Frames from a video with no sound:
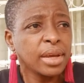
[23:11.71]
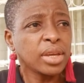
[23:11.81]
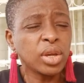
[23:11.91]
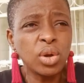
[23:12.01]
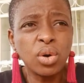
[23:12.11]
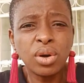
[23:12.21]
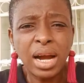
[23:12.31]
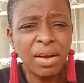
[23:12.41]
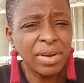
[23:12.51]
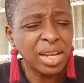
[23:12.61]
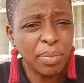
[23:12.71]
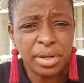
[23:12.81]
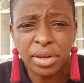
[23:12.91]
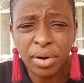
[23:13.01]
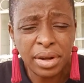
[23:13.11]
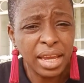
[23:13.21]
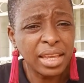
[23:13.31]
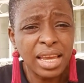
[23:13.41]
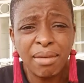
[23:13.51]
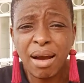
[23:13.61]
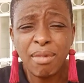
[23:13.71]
Have anybody run in here?